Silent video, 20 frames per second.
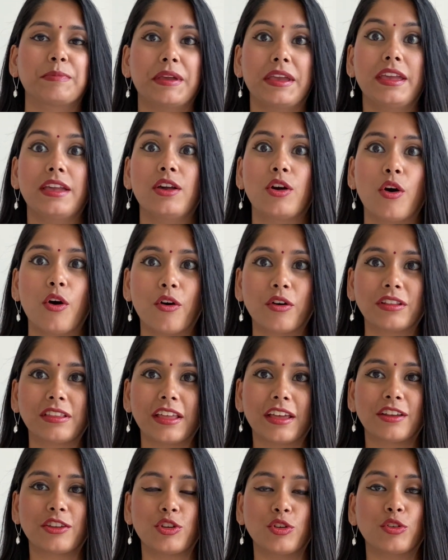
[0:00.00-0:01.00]
being God,
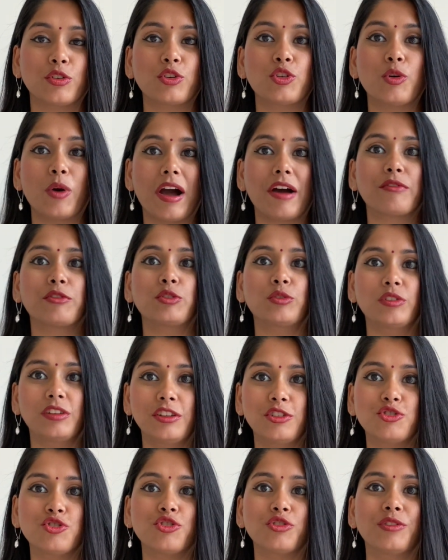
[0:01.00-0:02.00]
that, you know, you have to
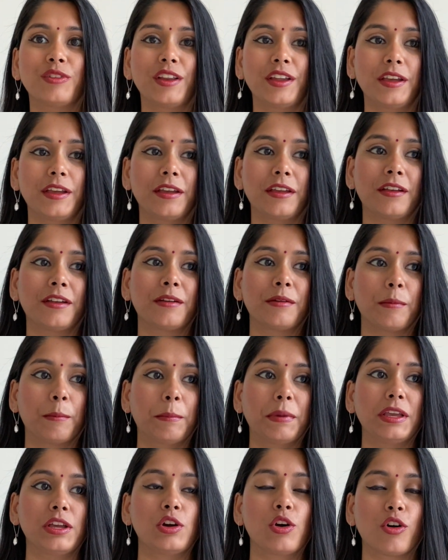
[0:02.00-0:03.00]
literally
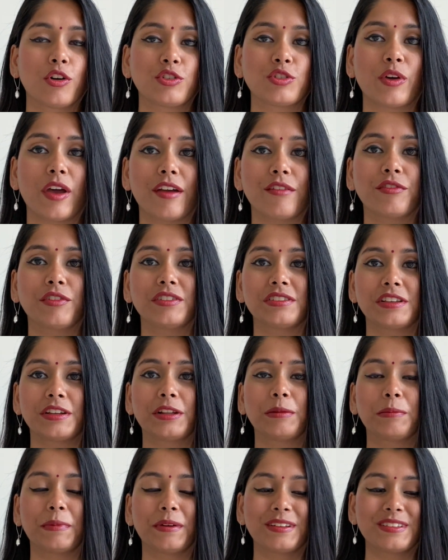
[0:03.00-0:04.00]
be God to every
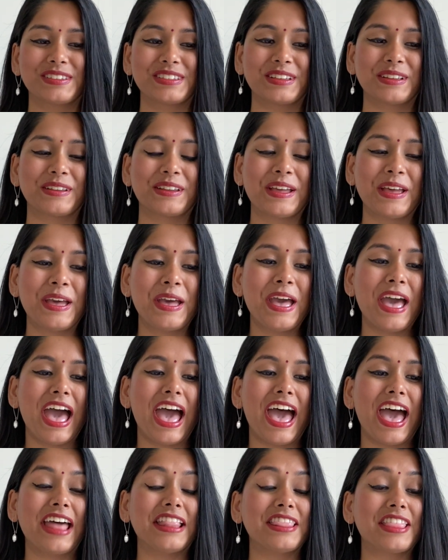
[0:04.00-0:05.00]
single person.
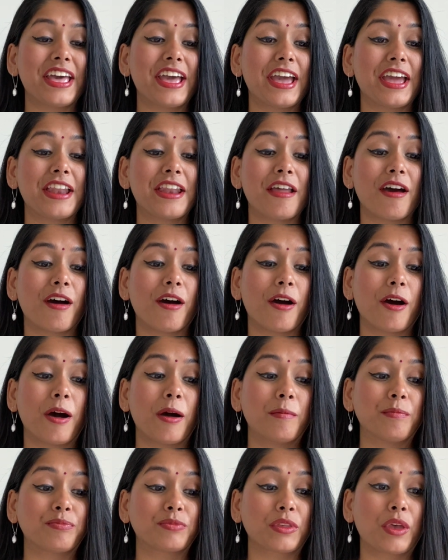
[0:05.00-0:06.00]
And
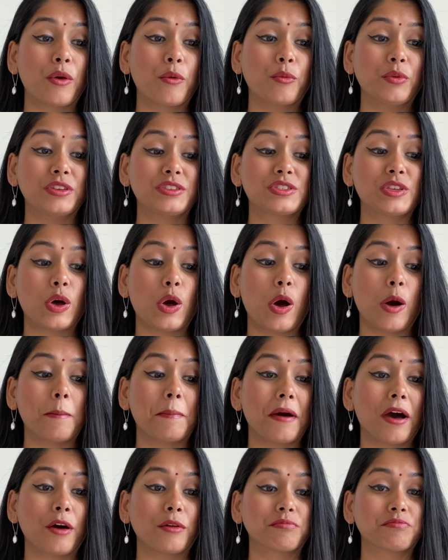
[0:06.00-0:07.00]
then we saw
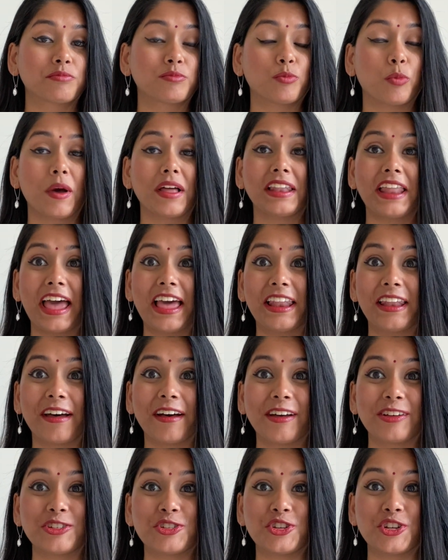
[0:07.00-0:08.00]
about, well,
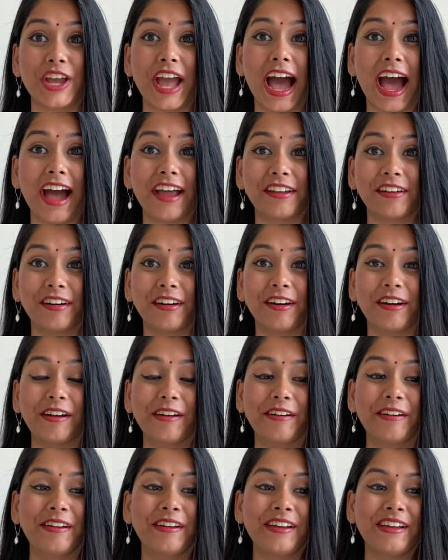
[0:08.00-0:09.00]
Ella, she had
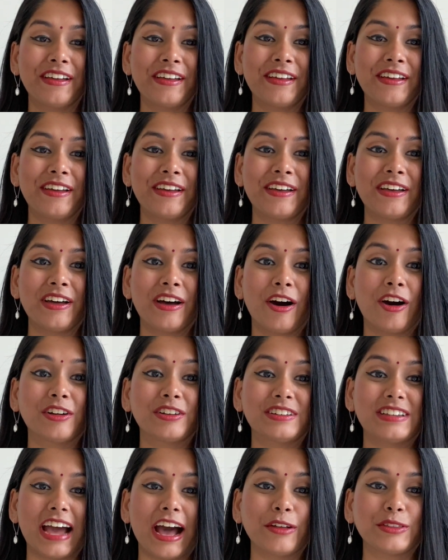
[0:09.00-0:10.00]
her
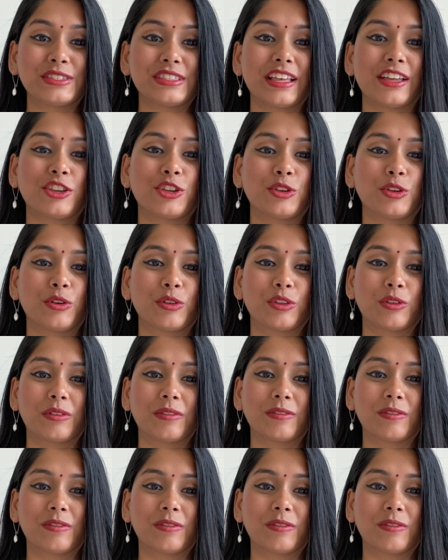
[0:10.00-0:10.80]
doubts that, you know,